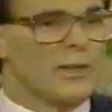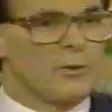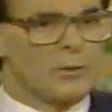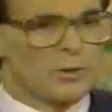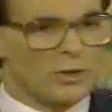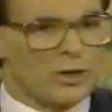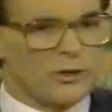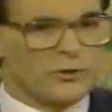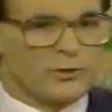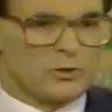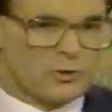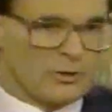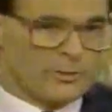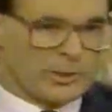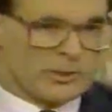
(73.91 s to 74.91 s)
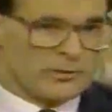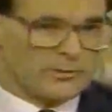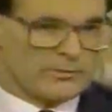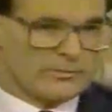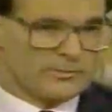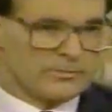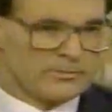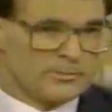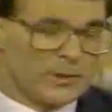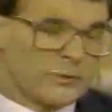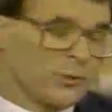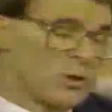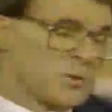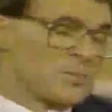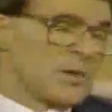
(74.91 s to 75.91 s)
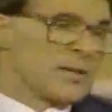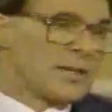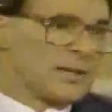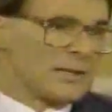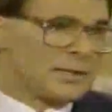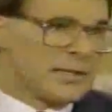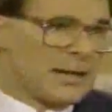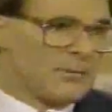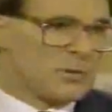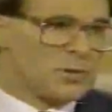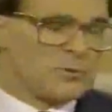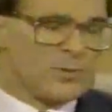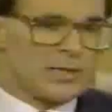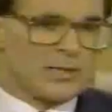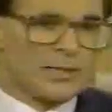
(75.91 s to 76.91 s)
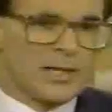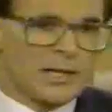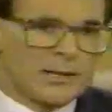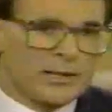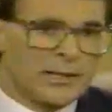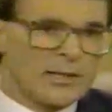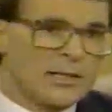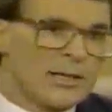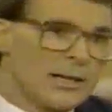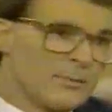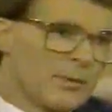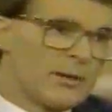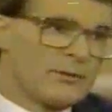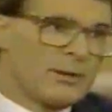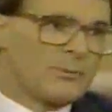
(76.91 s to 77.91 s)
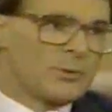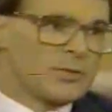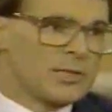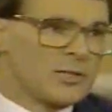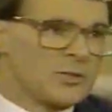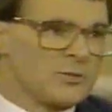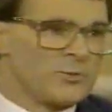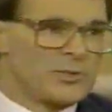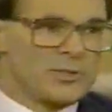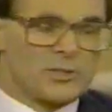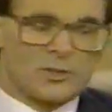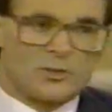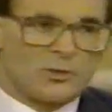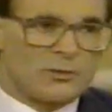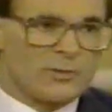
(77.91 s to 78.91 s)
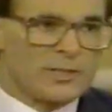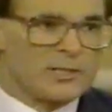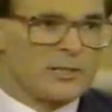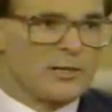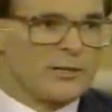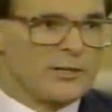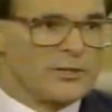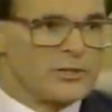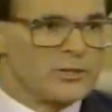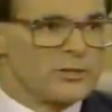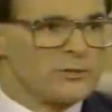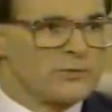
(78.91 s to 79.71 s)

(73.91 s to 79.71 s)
they were not criminal. But of course, by then, the damage had been done, and my reputation was extremely tarnished.